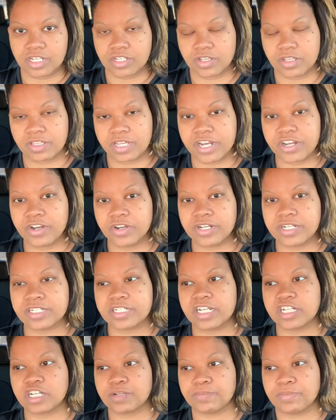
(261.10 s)
So then your
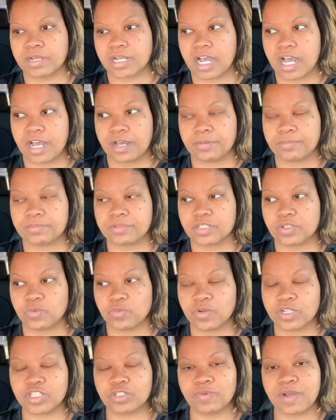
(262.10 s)
decision becomes,
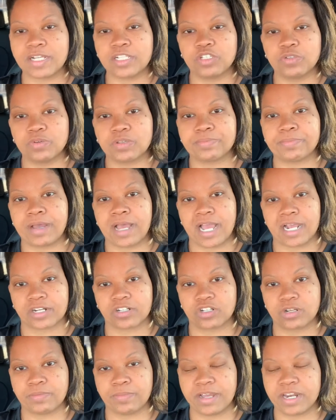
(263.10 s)
what do I do with my
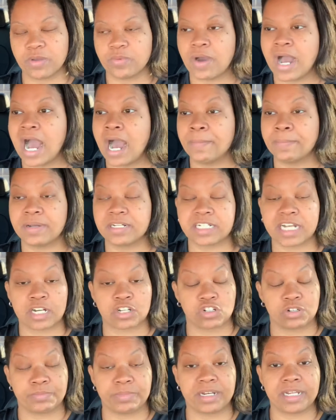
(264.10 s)
extra money? Well, how much
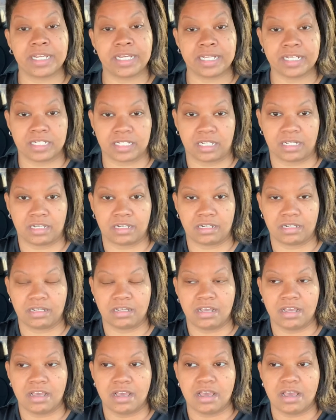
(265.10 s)
extra money is it?
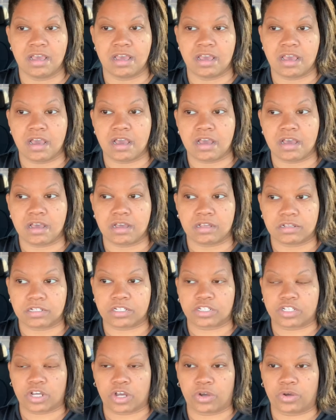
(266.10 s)

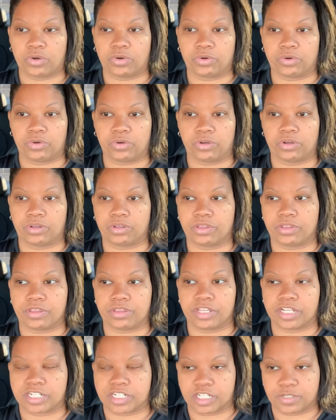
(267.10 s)
So
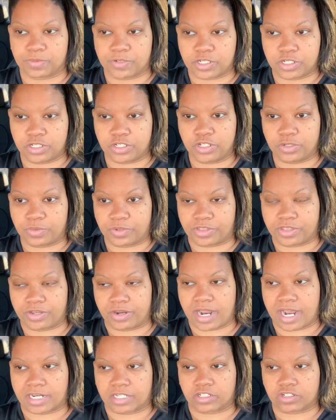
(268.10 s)
this is what you do with
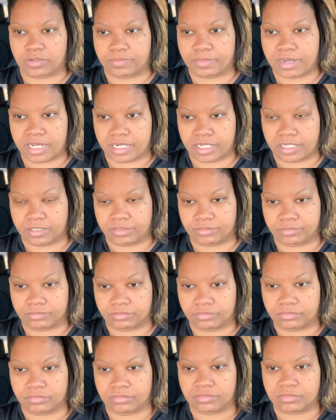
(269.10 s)
your extra money.
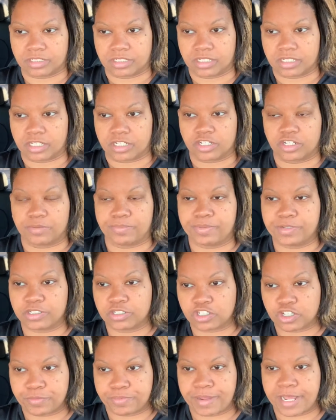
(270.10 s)
Your
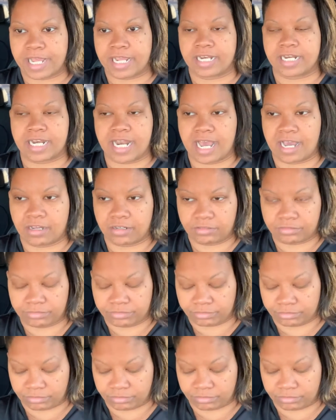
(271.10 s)
bills are paid now.